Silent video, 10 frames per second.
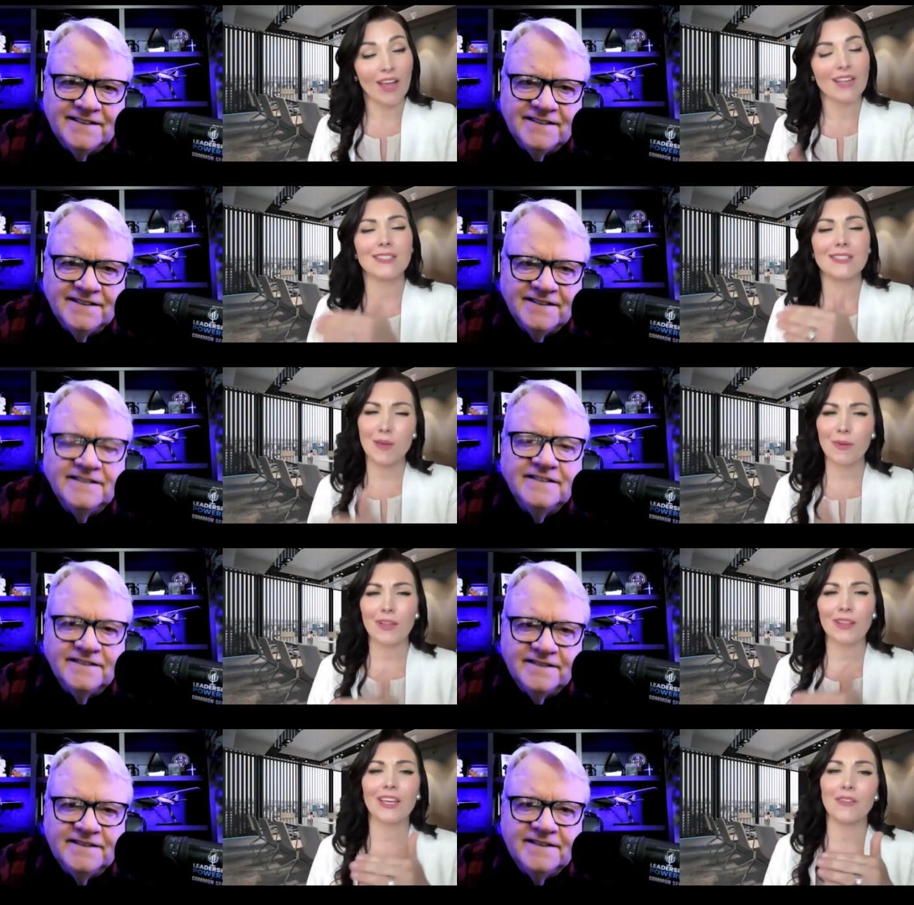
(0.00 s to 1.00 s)
Speaker 1: And it's
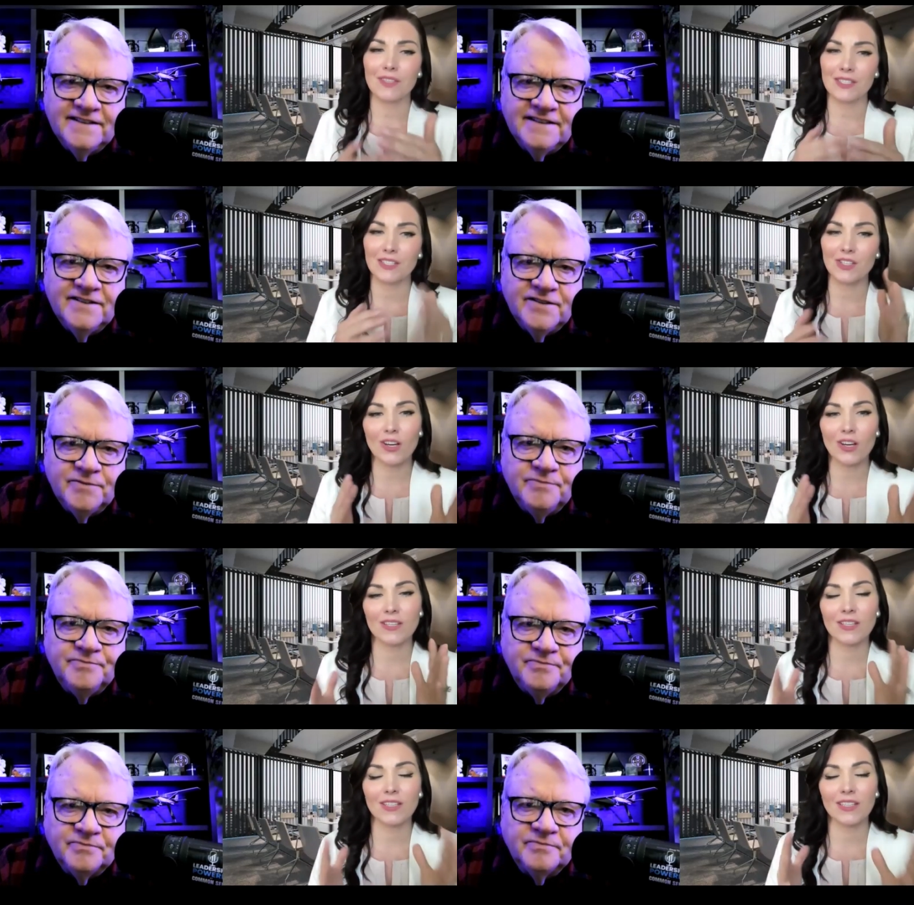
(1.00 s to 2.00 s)
typically, if it's a
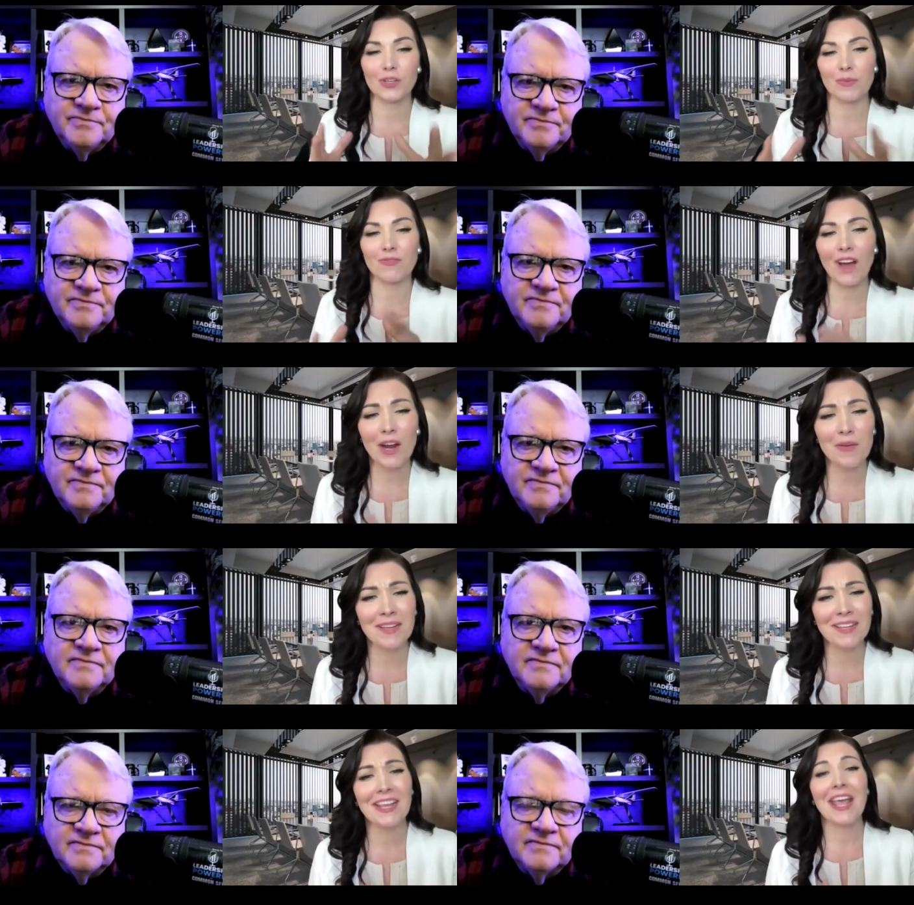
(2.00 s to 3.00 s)
toxic leadership
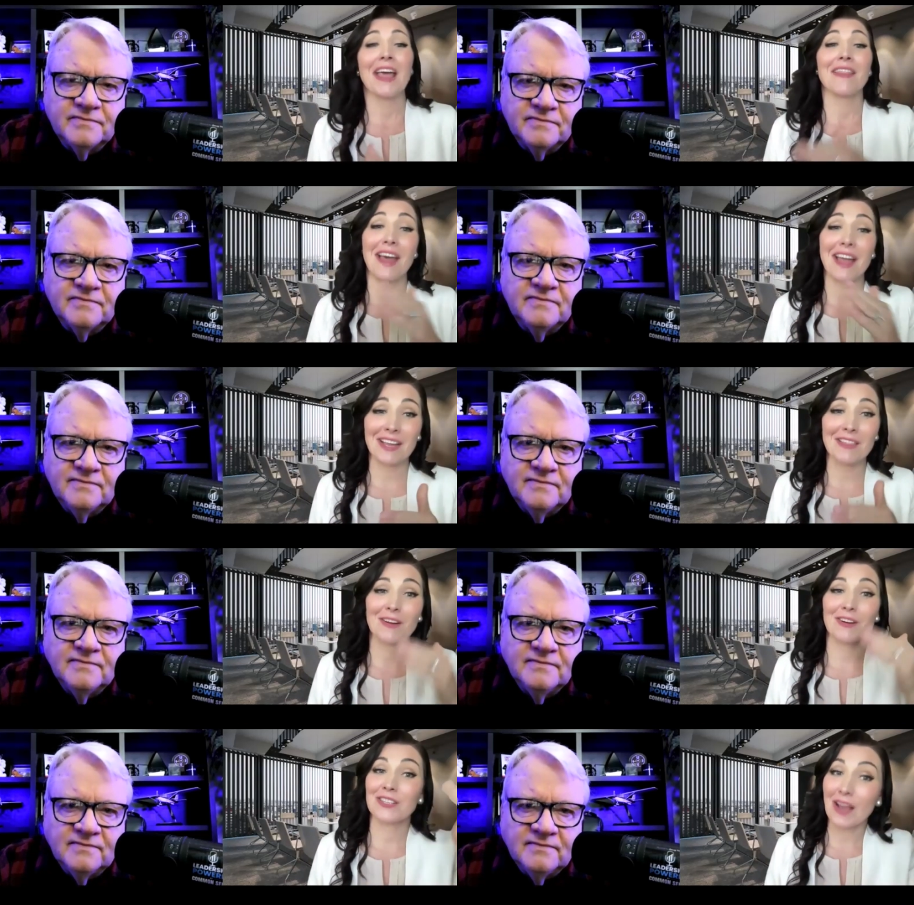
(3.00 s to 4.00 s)
environment, then
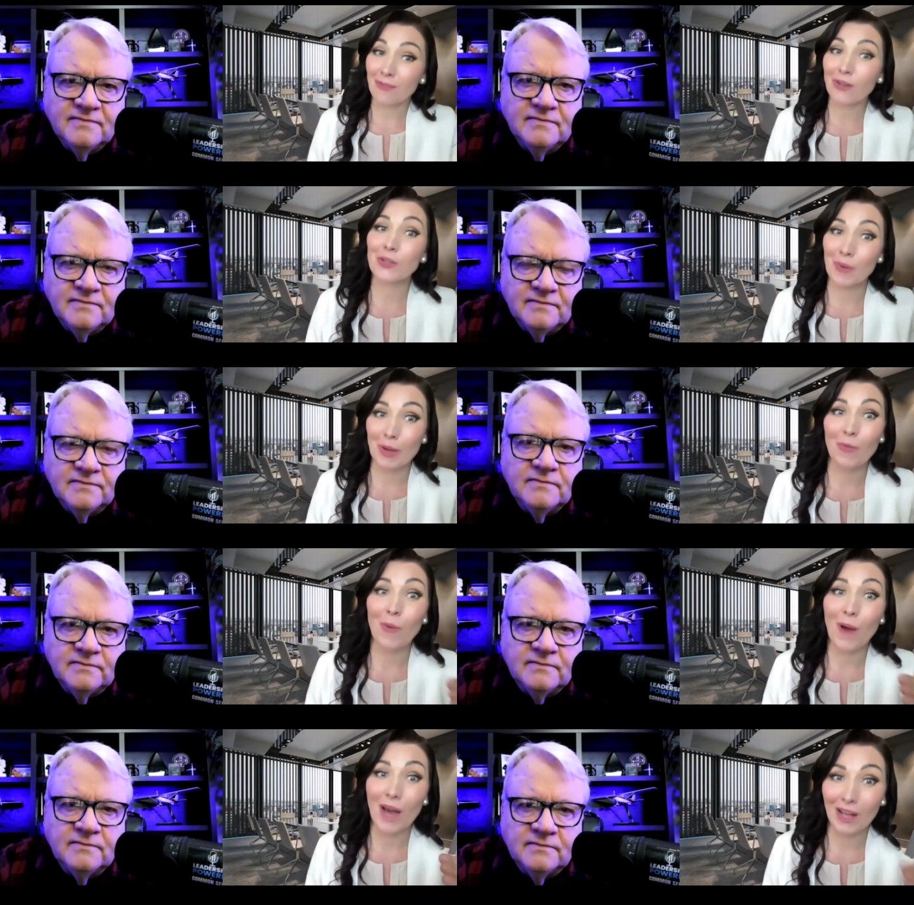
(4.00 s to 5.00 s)
they're never doing
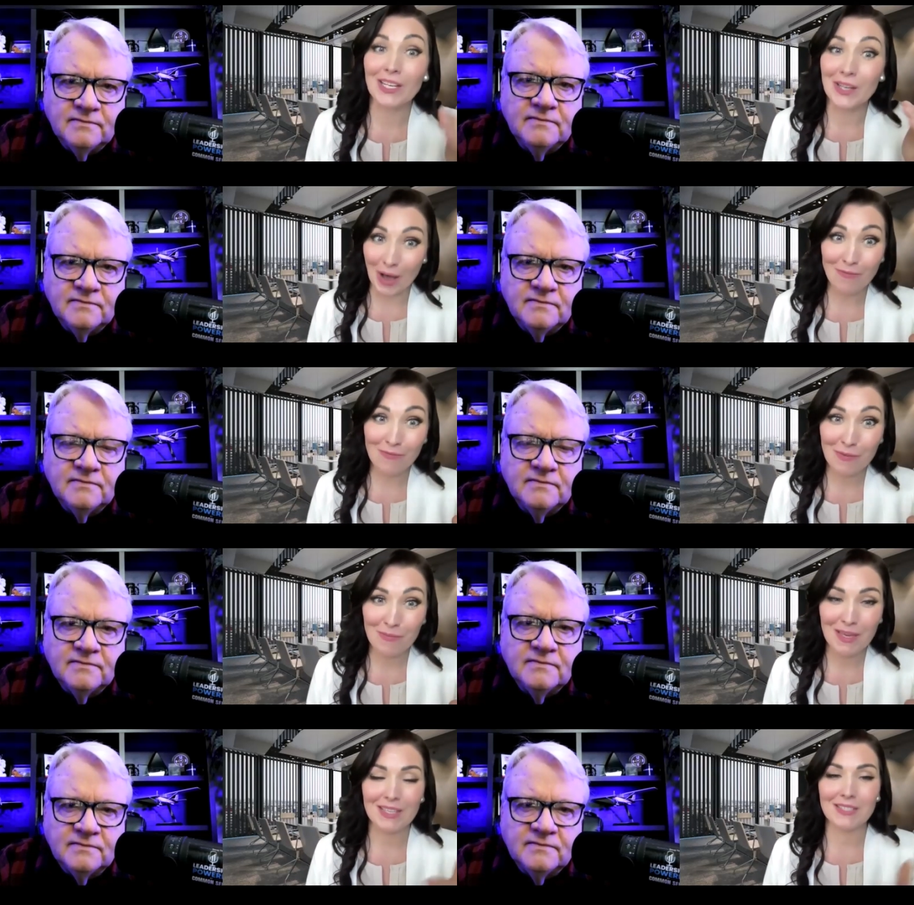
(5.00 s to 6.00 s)
well enough
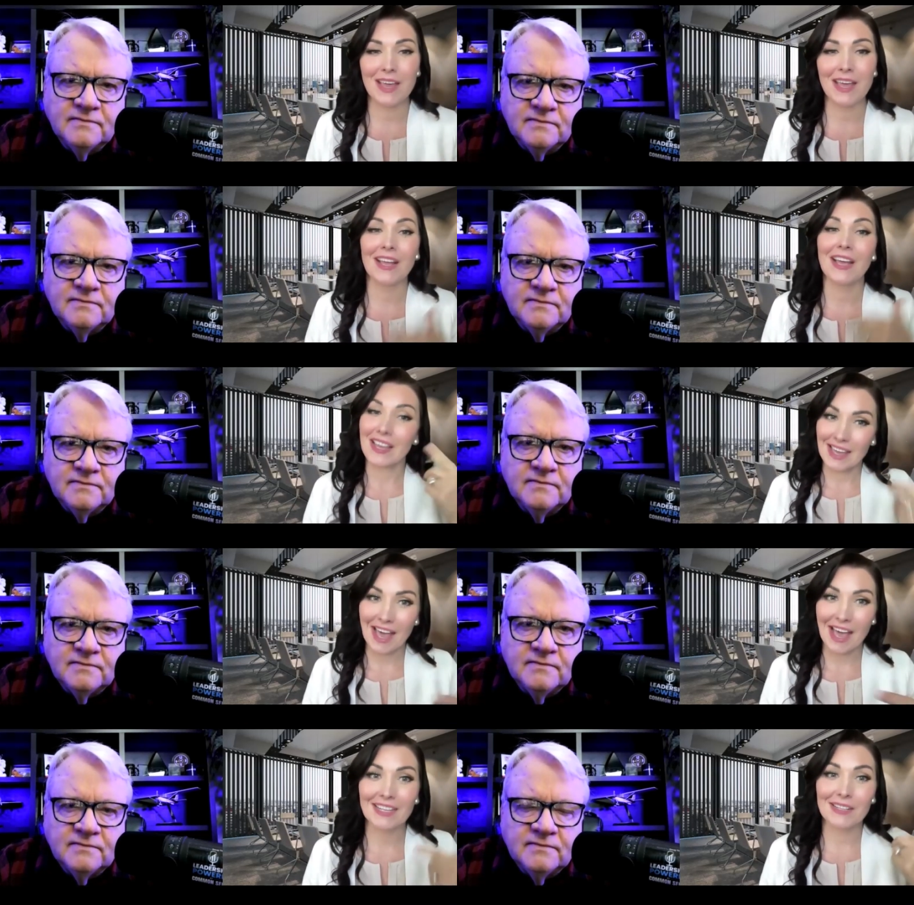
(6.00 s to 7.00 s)
because they
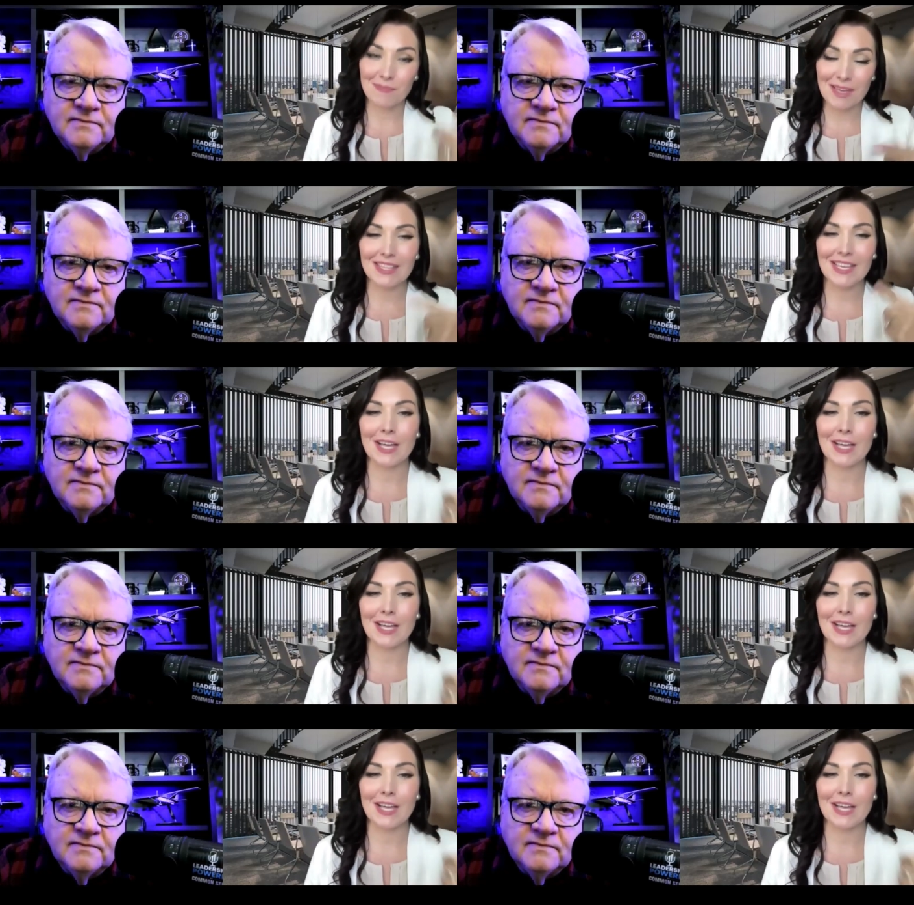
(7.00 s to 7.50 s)
can't meet the